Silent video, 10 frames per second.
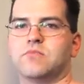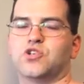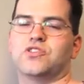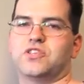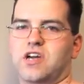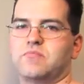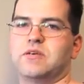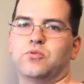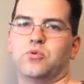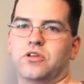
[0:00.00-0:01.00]
Most of the time,
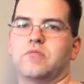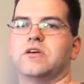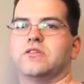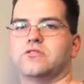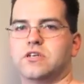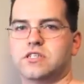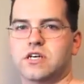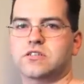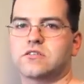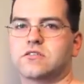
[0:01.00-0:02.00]
people will commit their
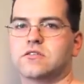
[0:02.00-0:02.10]
transactions.